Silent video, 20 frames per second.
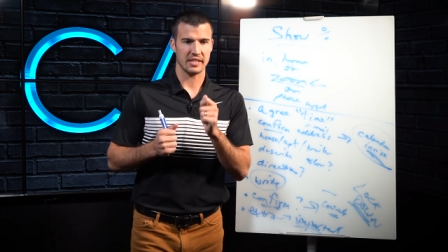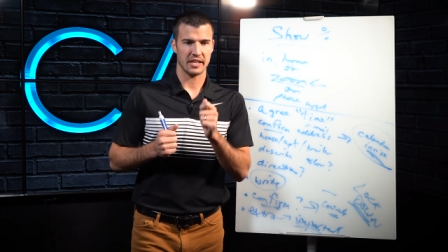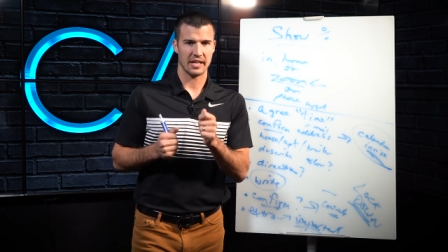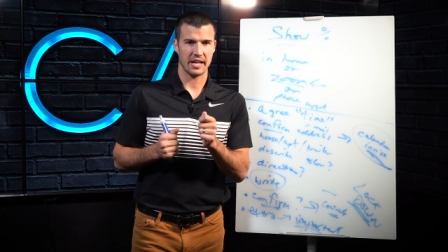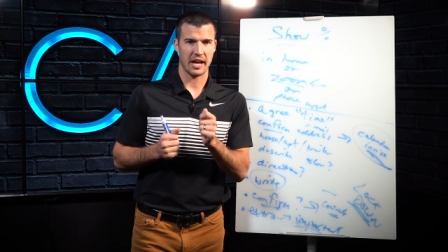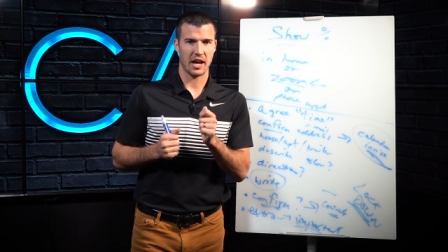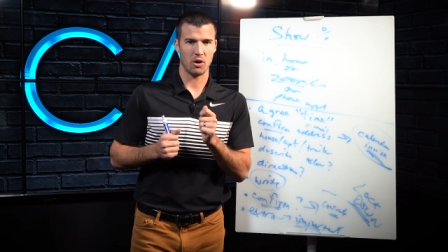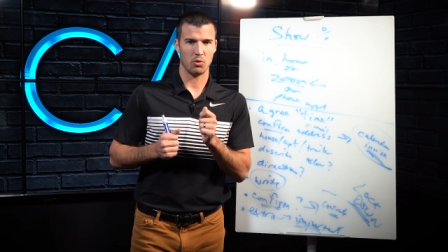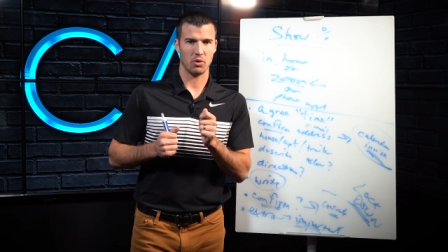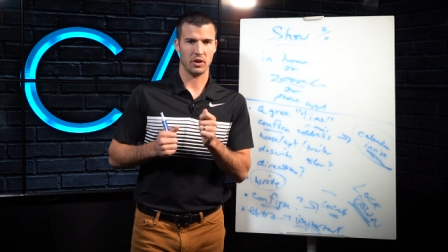
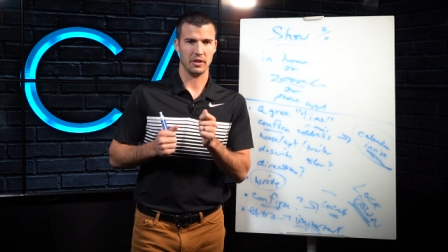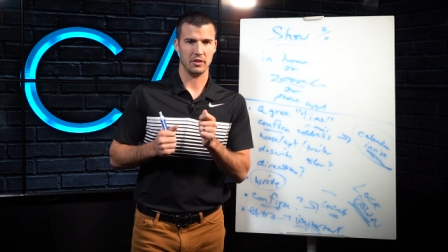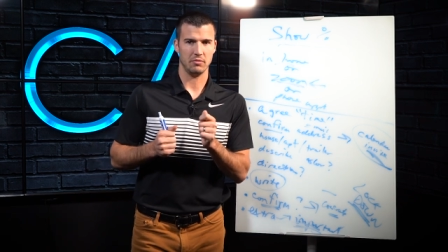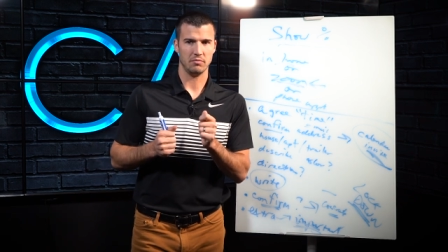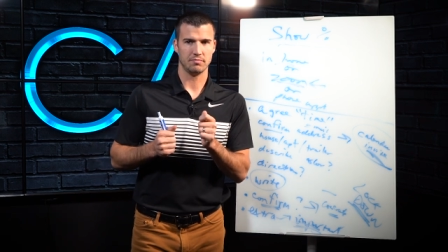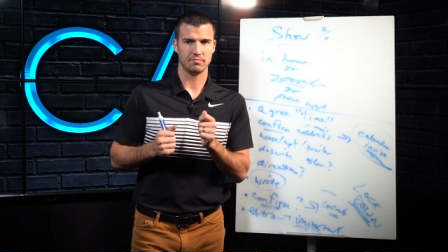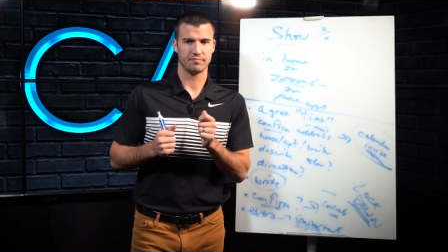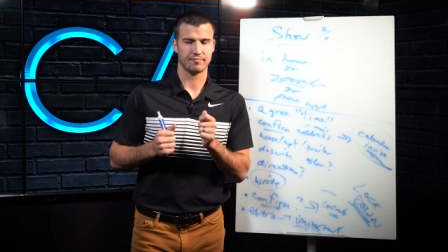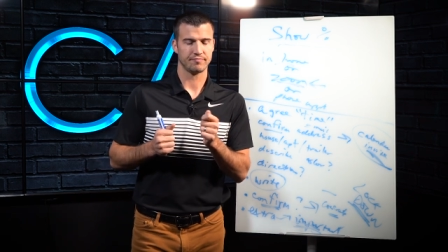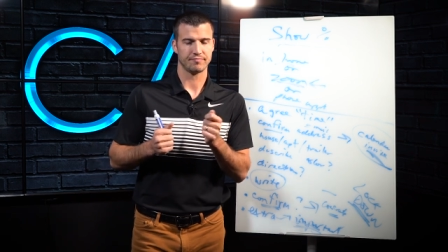yeah, I
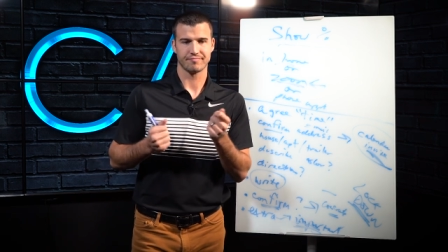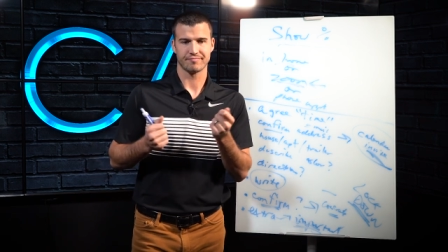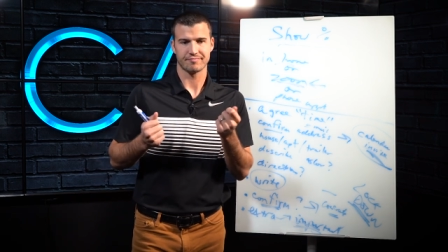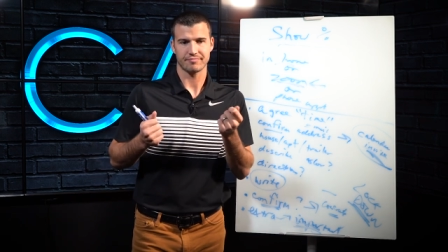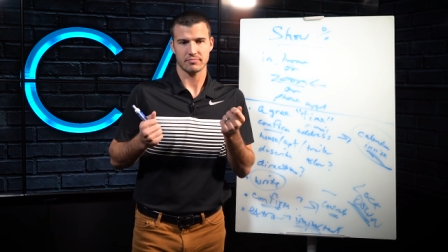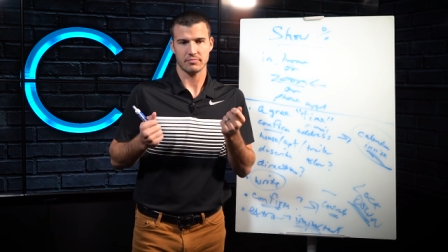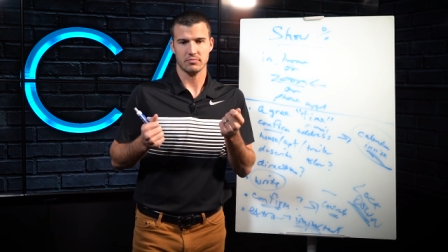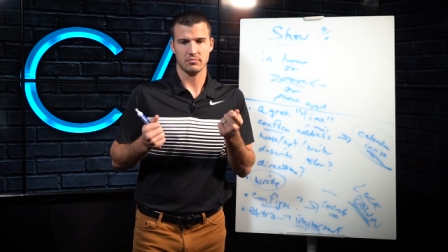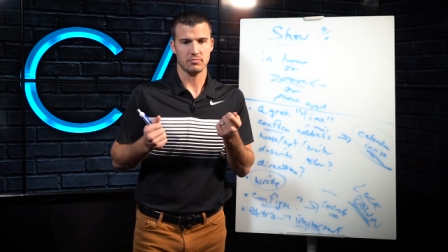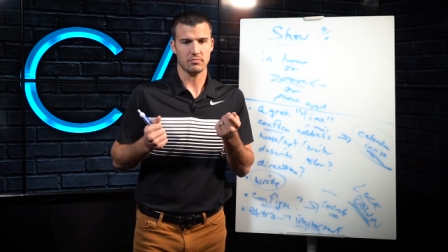run
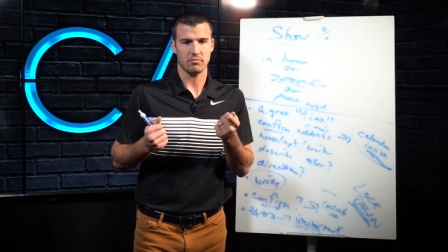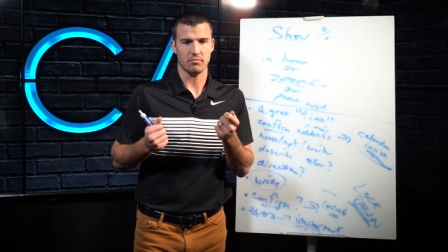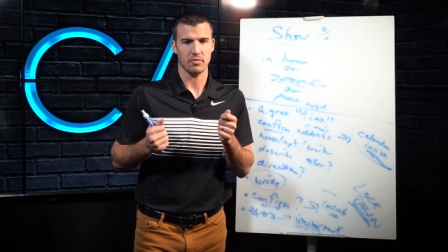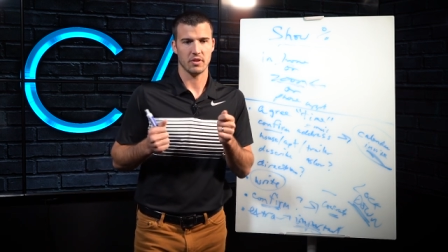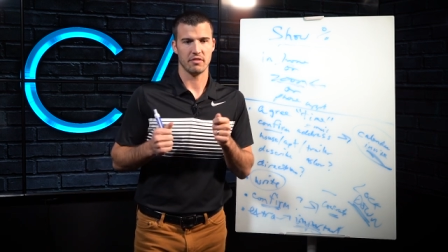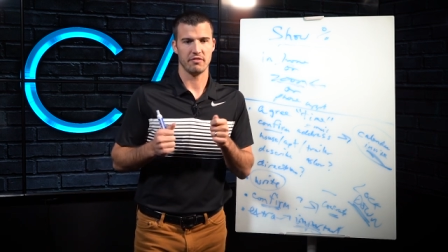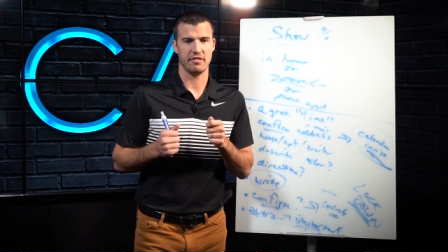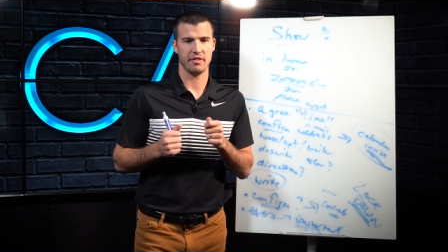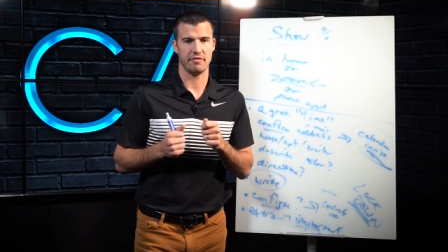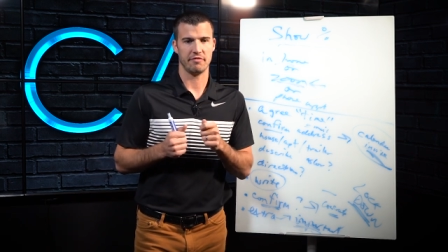
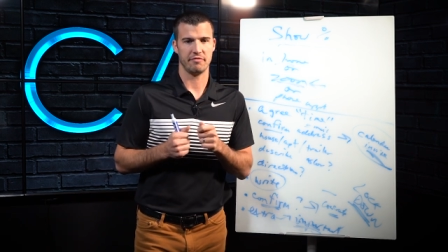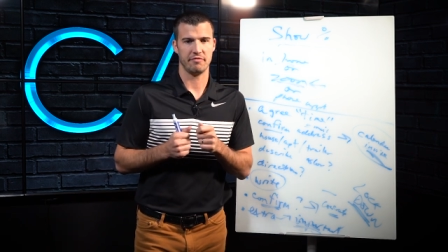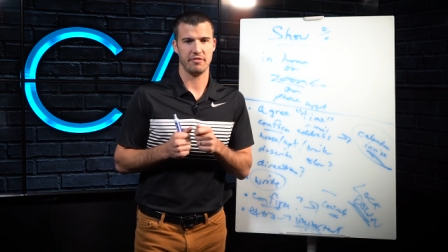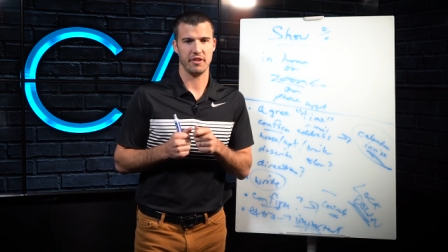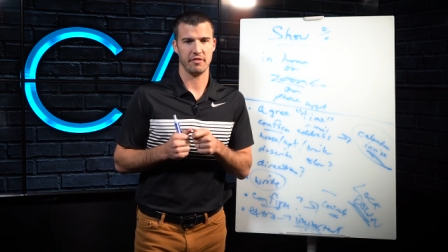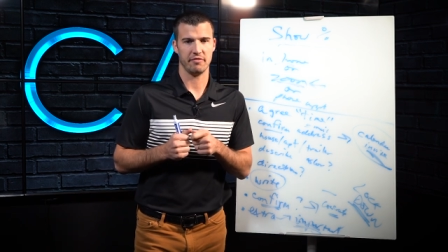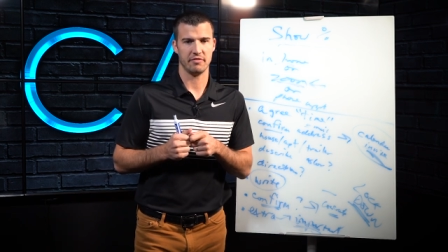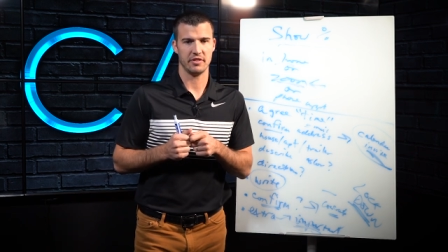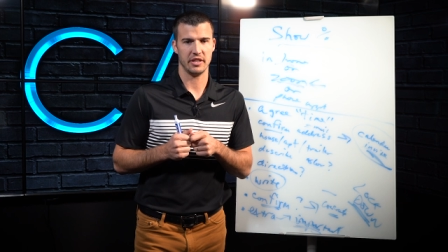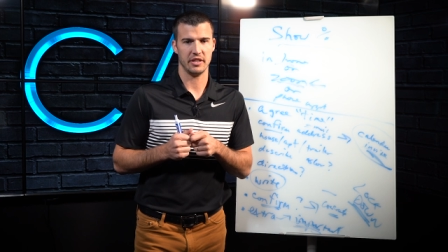
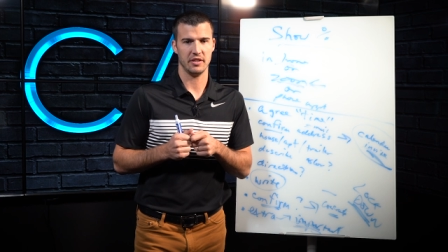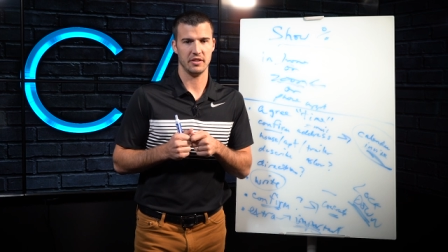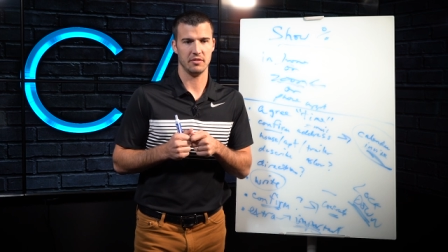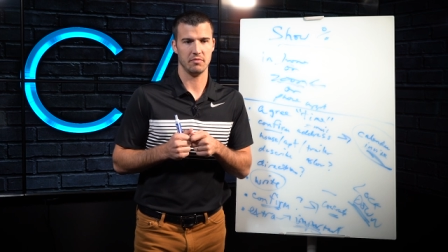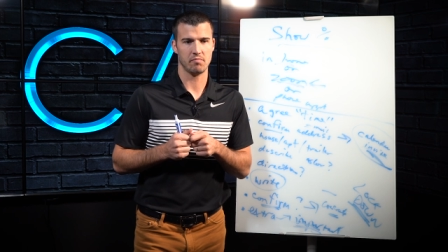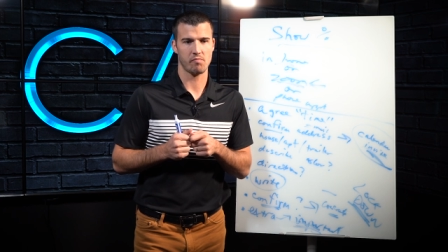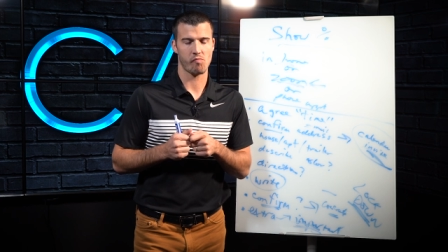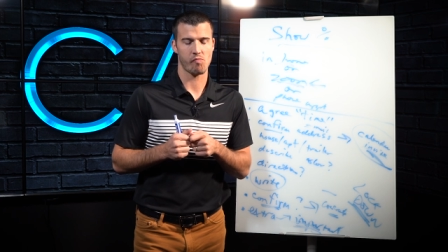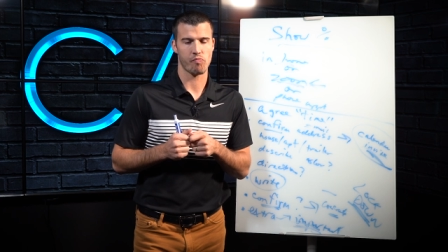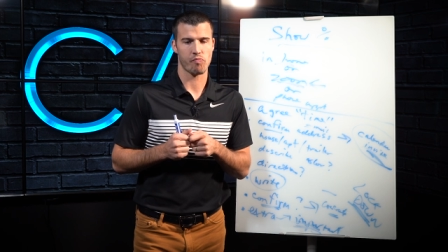
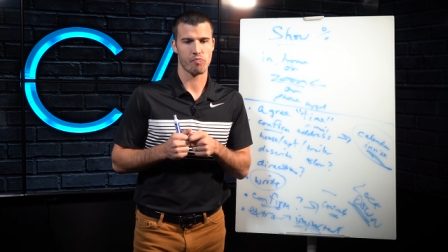15,